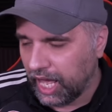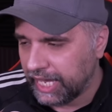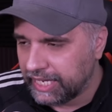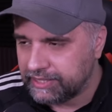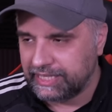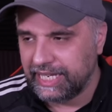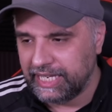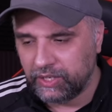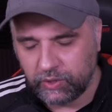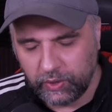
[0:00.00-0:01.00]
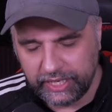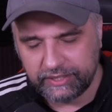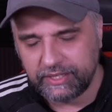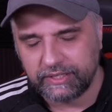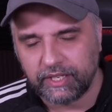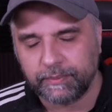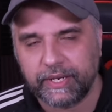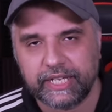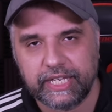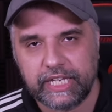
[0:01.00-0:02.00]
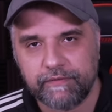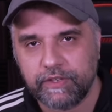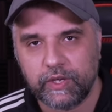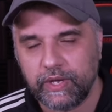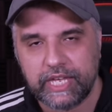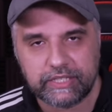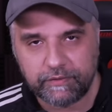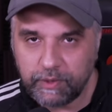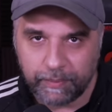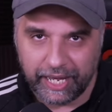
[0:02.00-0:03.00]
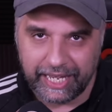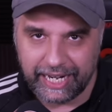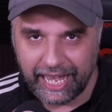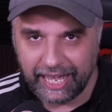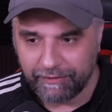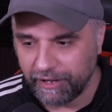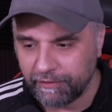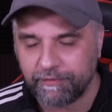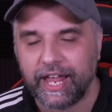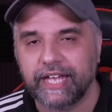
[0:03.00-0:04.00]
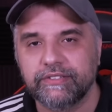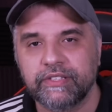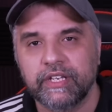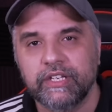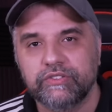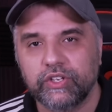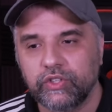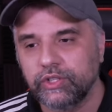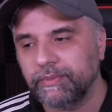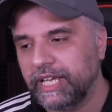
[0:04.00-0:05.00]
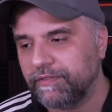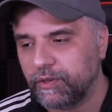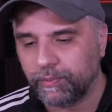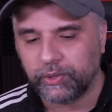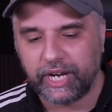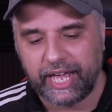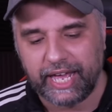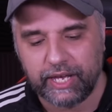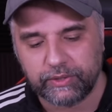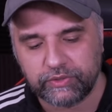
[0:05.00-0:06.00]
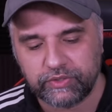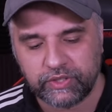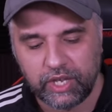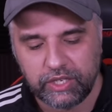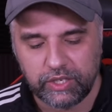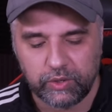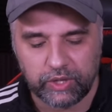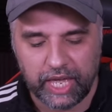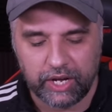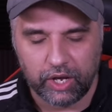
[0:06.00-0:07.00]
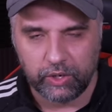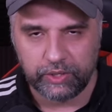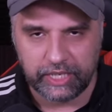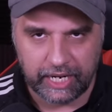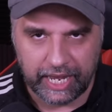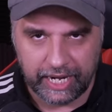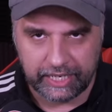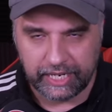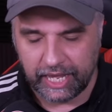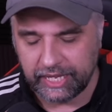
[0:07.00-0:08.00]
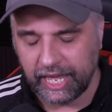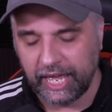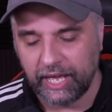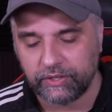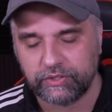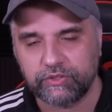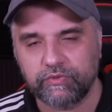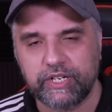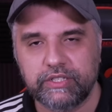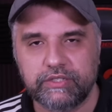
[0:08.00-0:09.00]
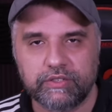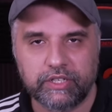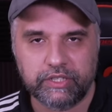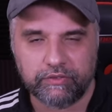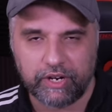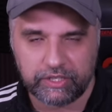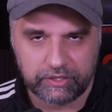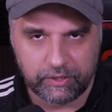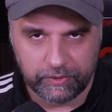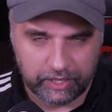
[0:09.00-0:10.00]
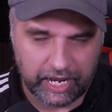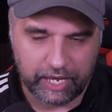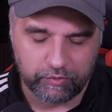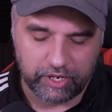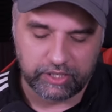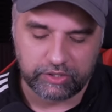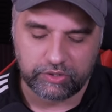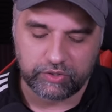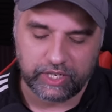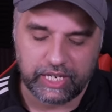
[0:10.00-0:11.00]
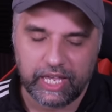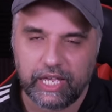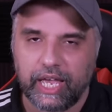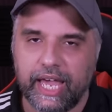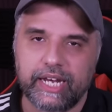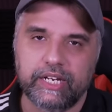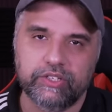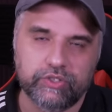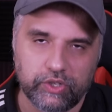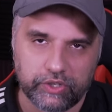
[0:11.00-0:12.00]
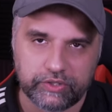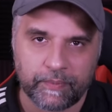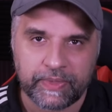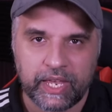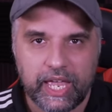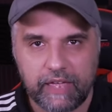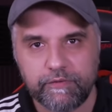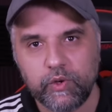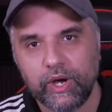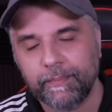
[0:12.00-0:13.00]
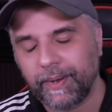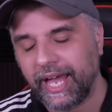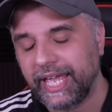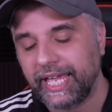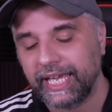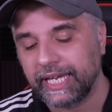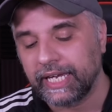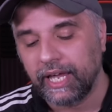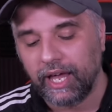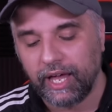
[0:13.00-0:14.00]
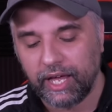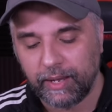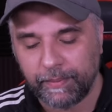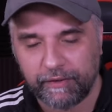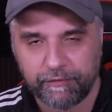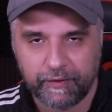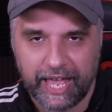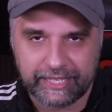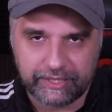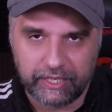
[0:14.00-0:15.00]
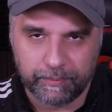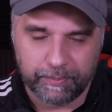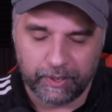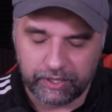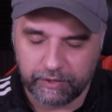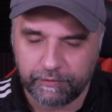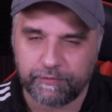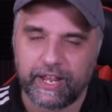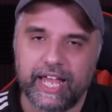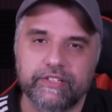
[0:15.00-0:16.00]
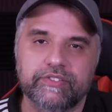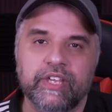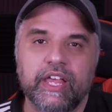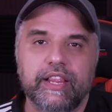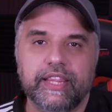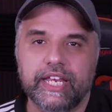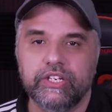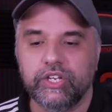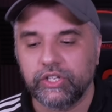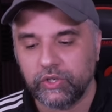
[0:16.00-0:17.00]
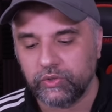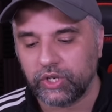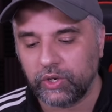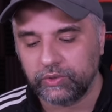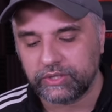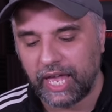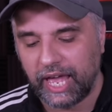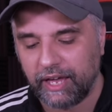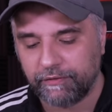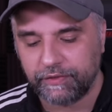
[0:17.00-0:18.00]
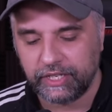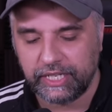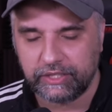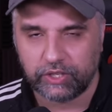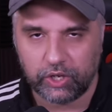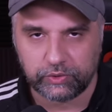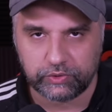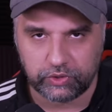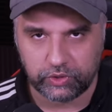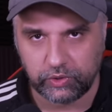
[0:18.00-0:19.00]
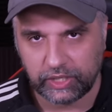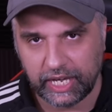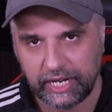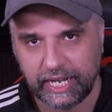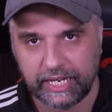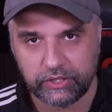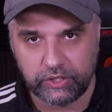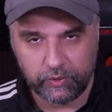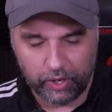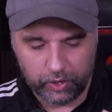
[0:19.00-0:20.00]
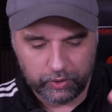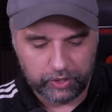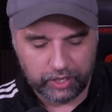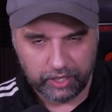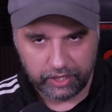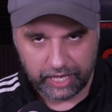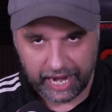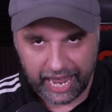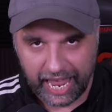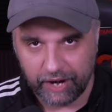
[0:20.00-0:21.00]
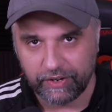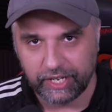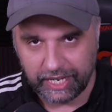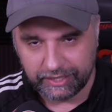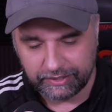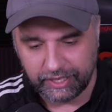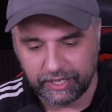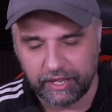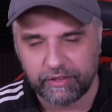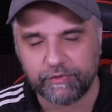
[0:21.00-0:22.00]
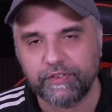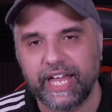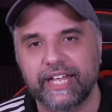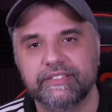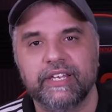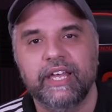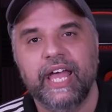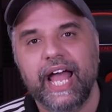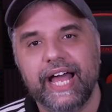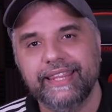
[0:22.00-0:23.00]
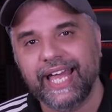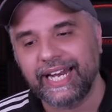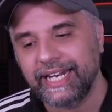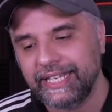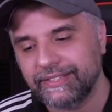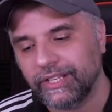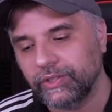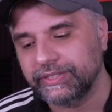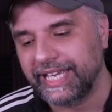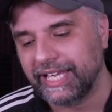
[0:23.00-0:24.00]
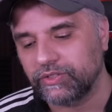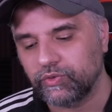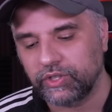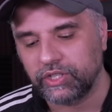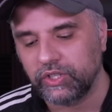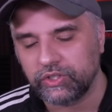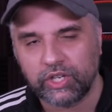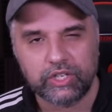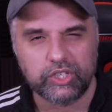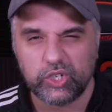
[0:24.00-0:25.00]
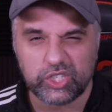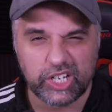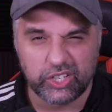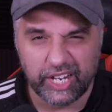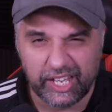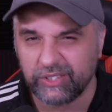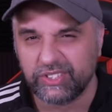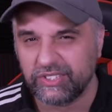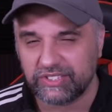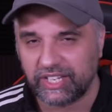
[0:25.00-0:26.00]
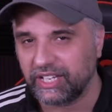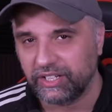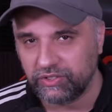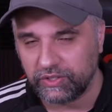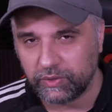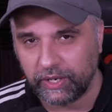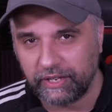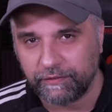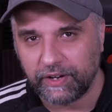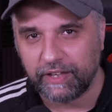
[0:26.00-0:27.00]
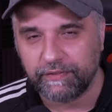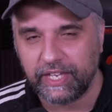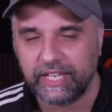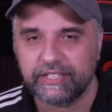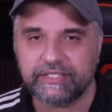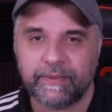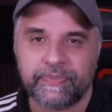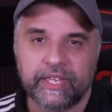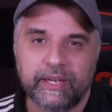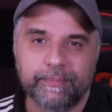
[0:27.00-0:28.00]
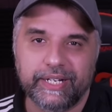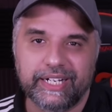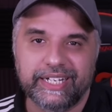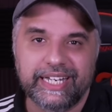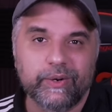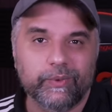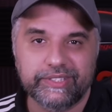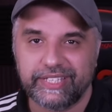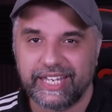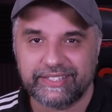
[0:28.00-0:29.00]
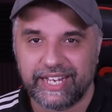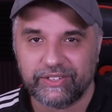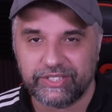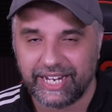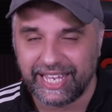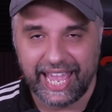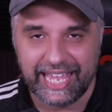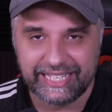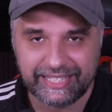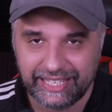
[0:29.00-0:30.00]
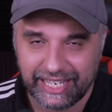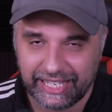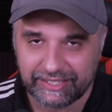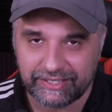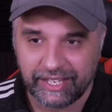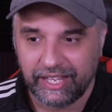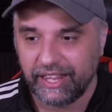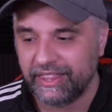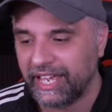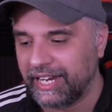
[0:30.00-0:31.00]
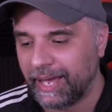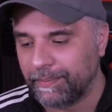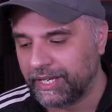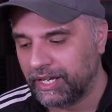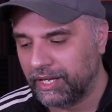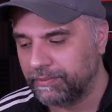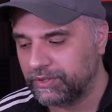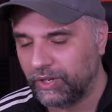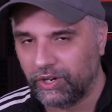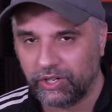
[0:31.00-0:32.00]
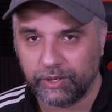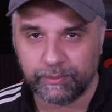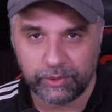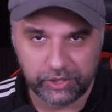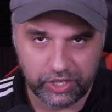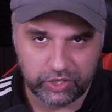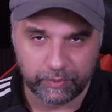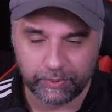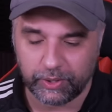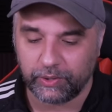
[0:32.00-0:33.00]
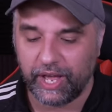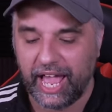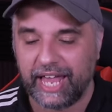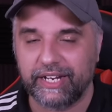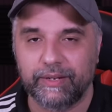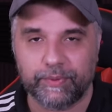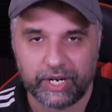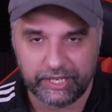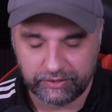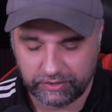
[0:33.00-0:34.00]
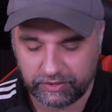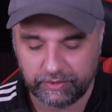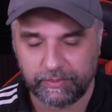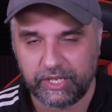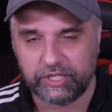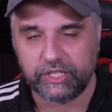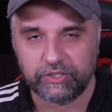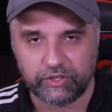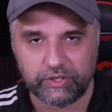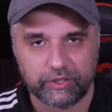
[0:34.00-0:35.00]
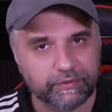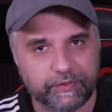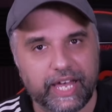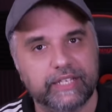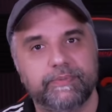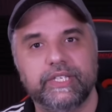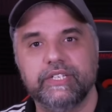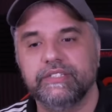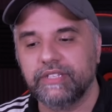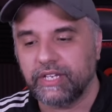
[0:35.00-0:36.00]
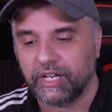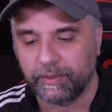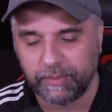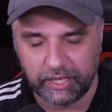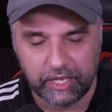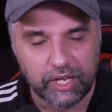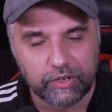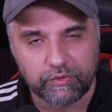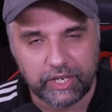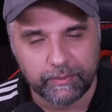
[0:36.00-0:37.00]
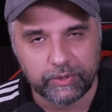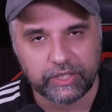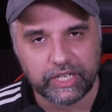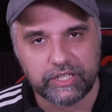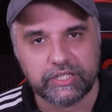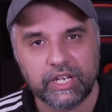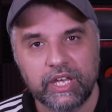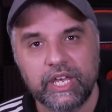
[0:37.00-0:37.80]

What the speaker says: I guess the quickest example I can give you is if you're buying a flat. So normally if you bought a house, you then own the land that that house is registered on, you register it with the land registry, and it is yours. If you are buying a flat in a block of flats, then you don't have the leasehold to that land. You own that area, as in the flat. And that leasehold gets renewed. Usually on houses, it's like 125 years. But once it gets down to like 80 years, then that becomes no longer mortgageable and the price diminishes on your flat because it can't be remortgaged.